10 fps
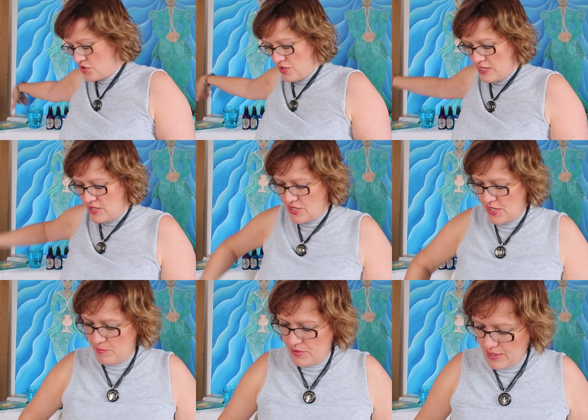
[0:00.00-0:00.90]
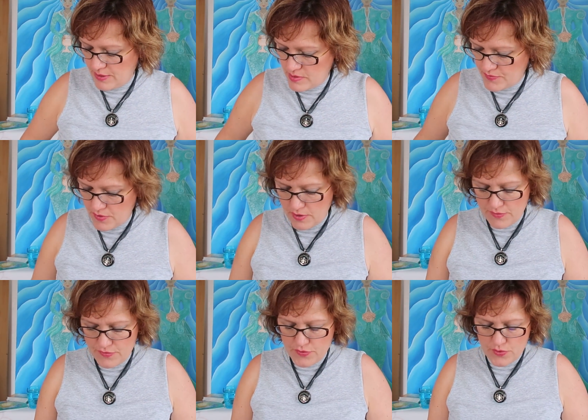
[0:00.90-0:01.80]
just try and interpret those
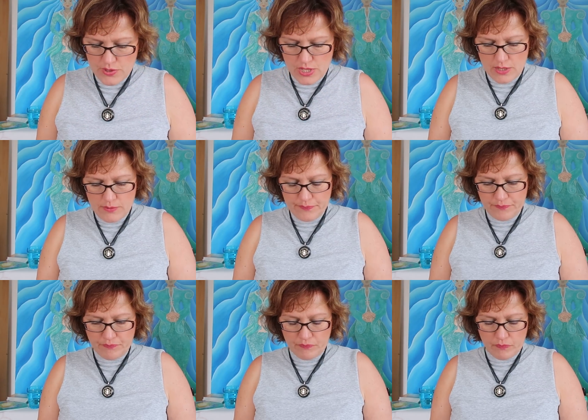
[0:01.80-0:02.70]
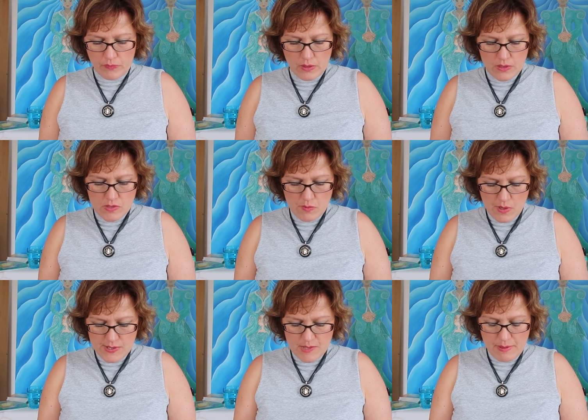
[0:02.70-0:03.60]
for you. So we
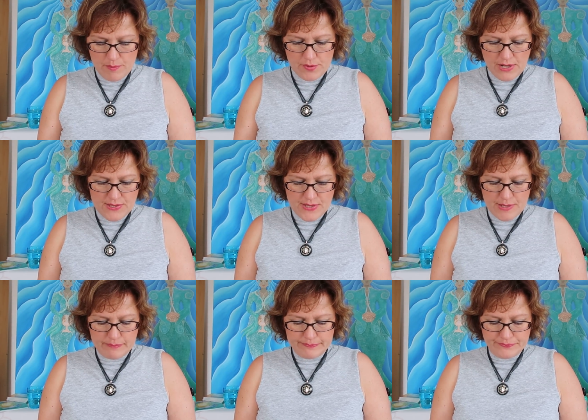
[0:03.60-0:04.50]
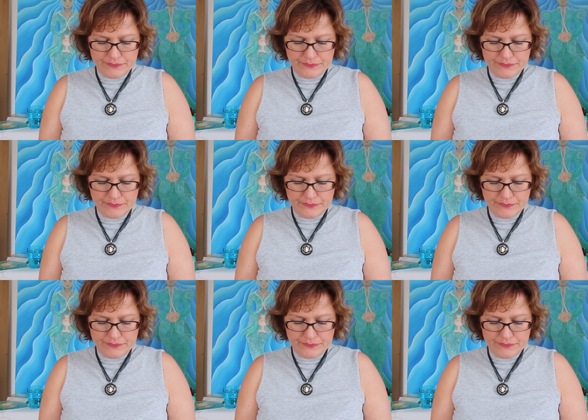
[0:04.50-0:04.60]
were asked about Brexit.